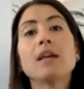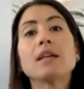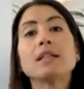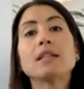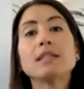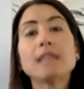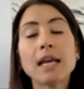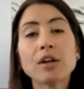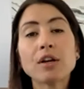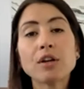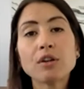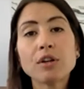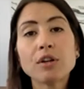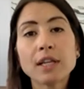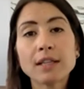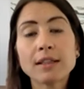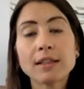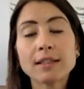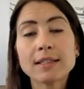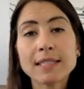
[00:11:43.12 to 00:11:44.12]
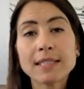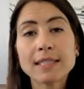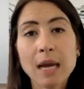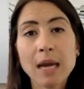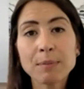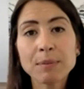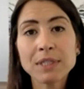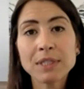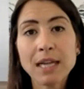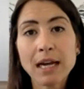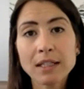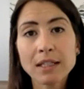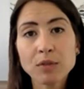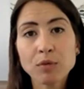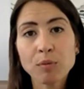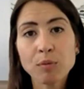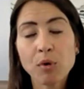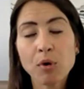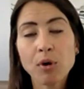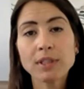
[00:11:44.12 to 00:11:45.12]
take a look at the SnapStats
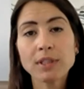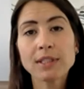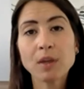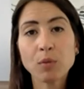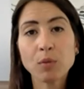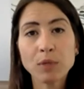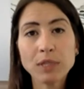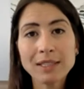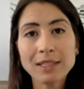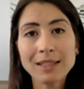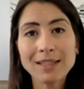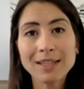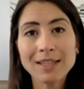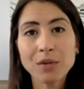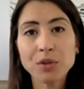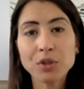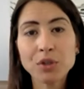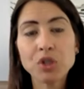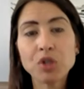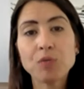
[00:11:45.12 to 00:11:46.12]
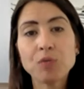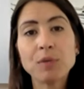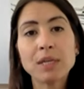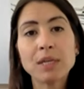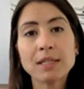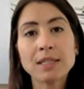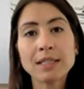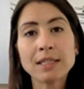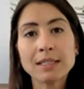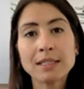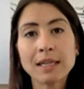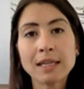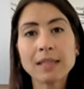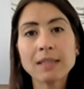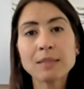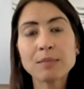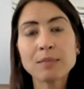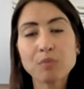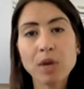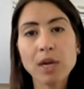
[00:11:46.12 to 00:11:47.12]
reports that we send out to you, because it
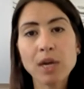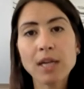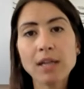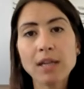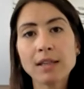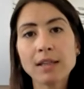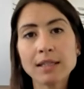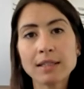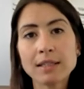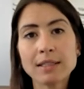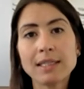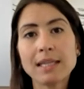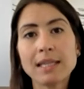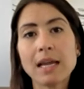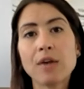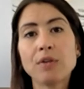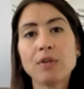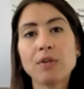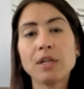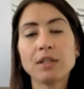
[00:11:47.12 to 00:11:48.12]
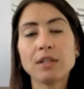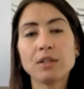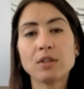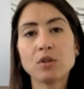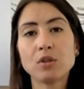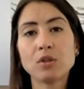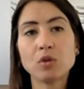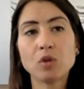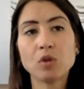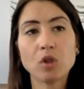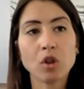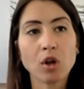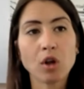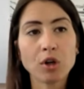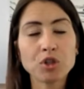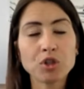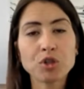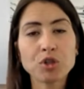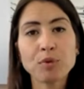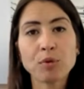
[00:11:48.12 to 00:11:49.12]
does break things down into
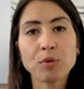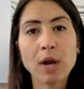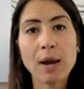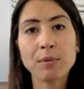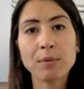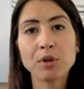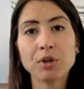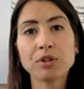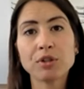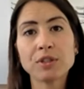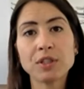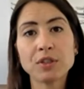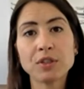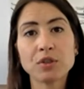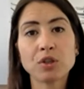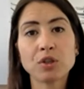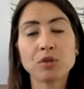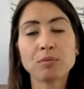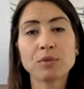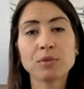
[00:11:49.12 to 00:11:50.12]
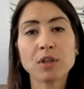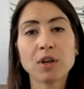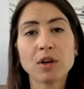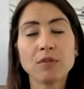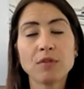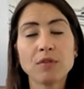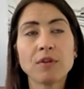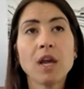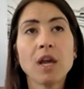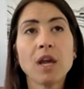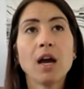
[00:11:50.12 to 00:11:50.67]
larger parameters in terms of